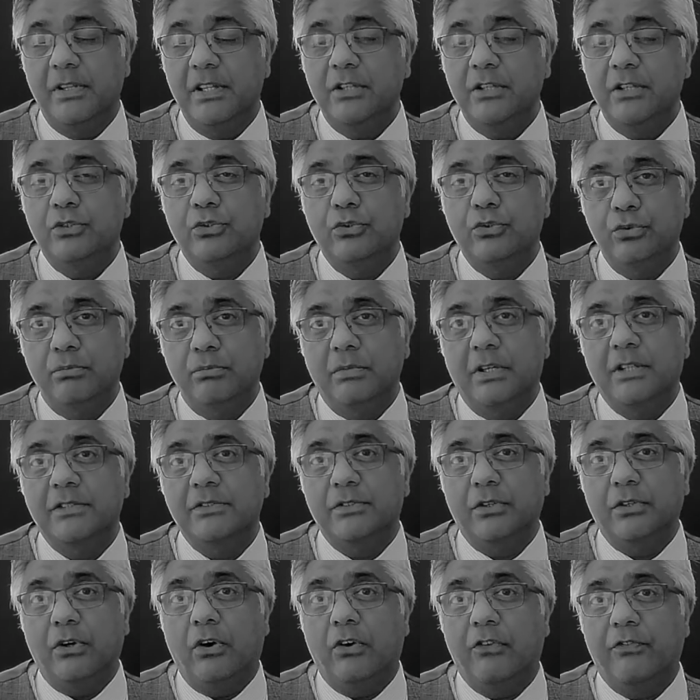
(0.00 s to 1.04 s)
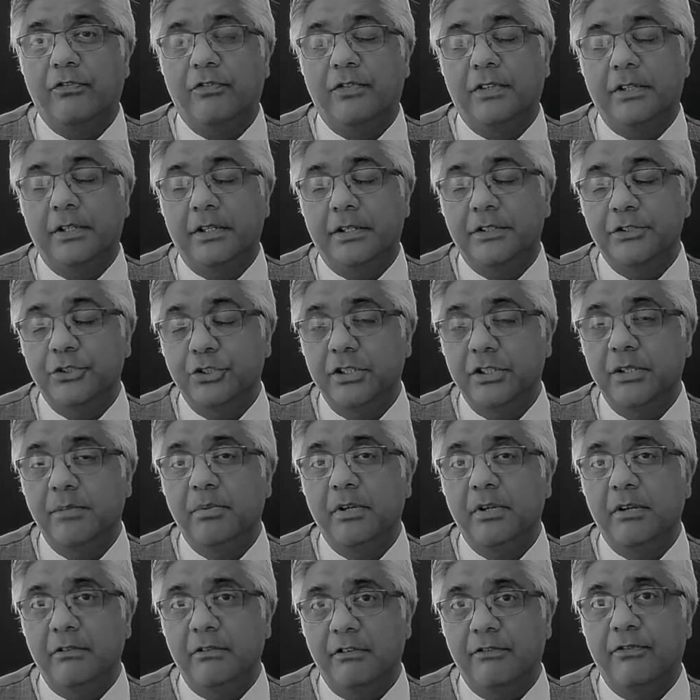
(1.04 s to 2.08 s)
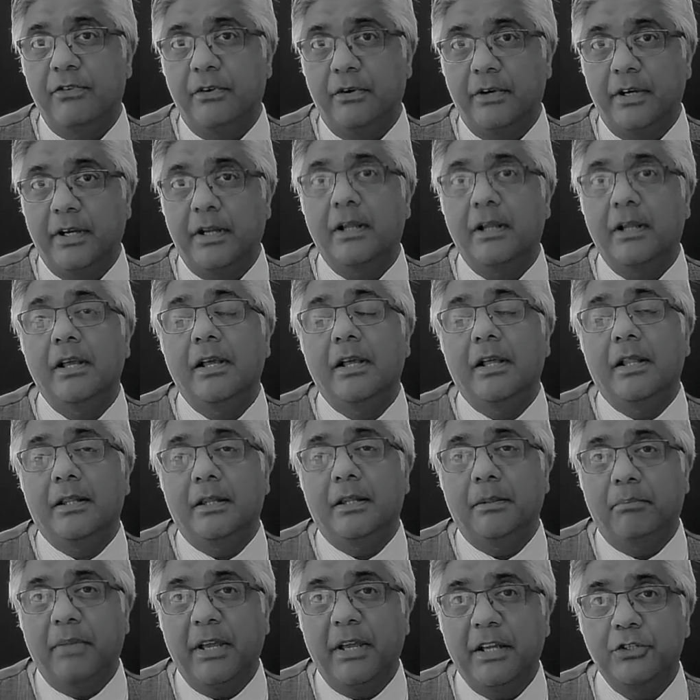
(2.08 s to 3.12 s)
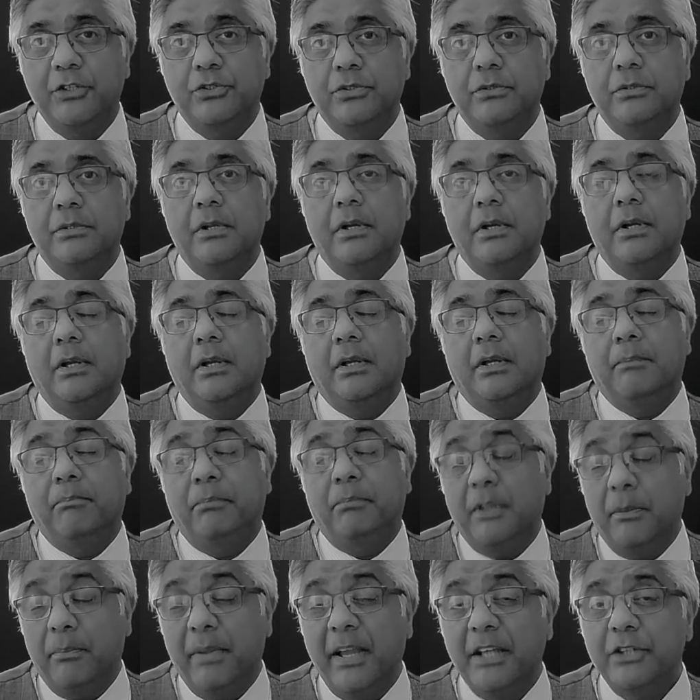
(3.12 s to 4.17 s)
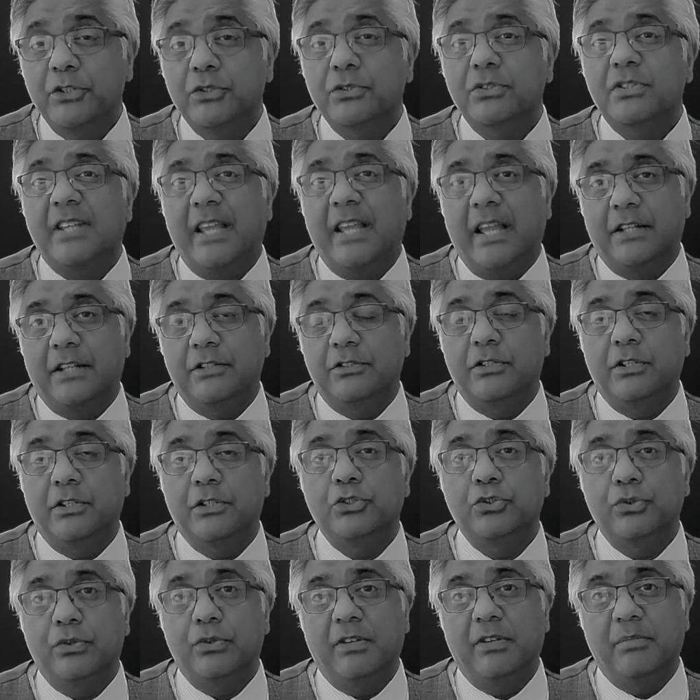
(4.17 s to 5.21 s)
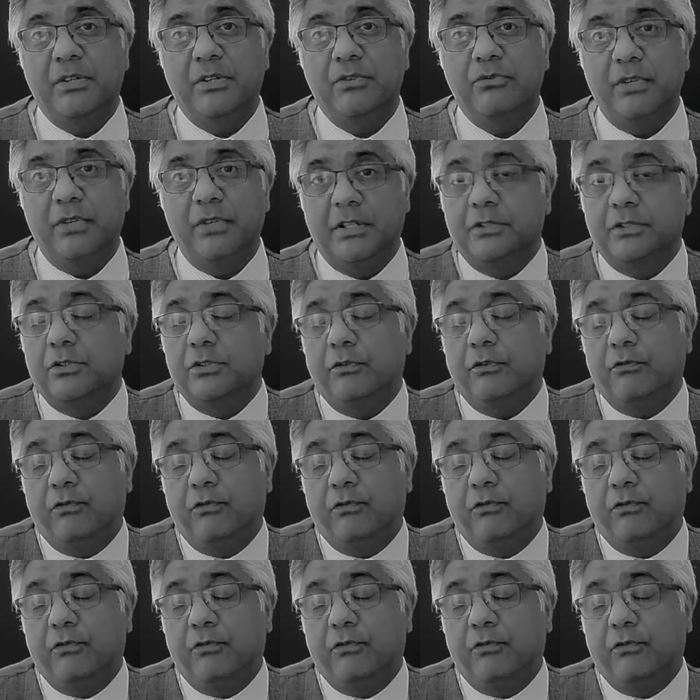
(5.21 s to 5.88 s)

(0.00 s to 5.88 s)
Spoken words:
Within 2 months of the GP referring, the patient's cancer should have been treated.